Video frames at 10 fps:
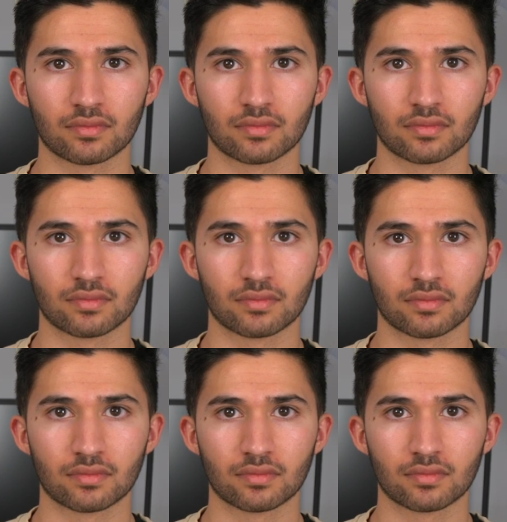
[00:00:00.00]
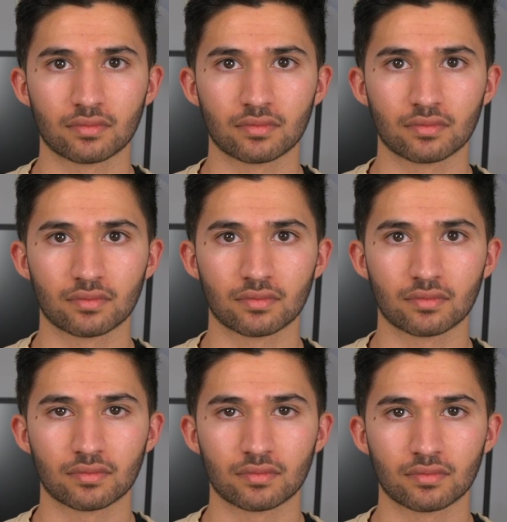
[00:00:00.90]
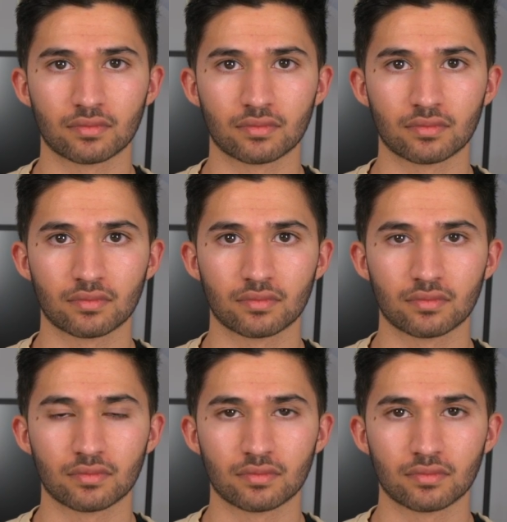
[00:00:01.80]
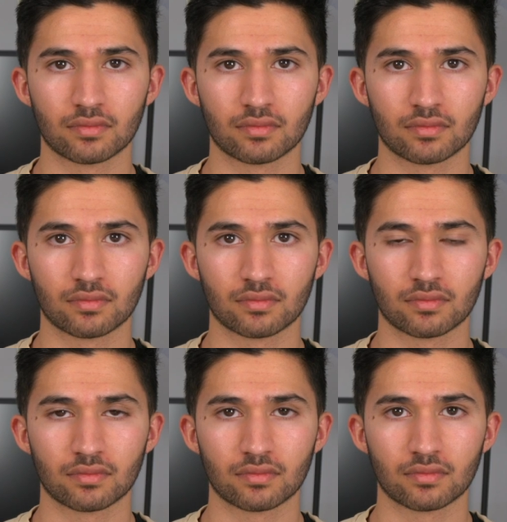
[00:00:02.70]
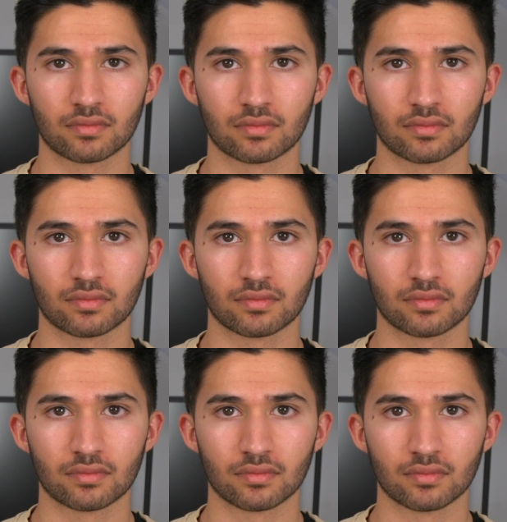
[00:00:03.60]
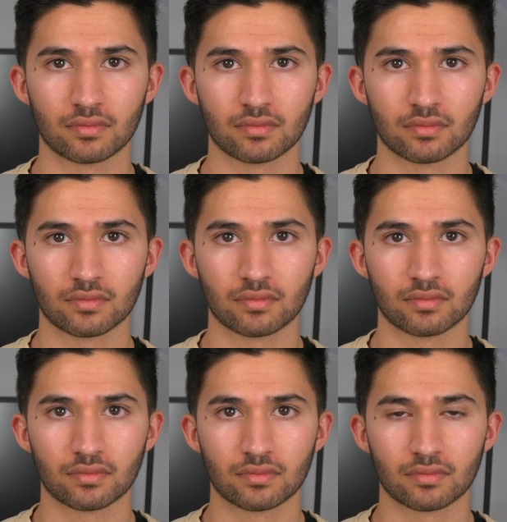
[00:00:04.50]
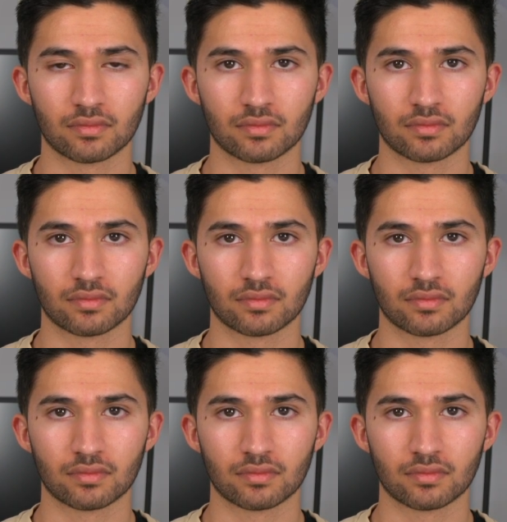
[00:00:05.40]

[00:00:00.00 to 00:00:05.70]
The person shown says nothing.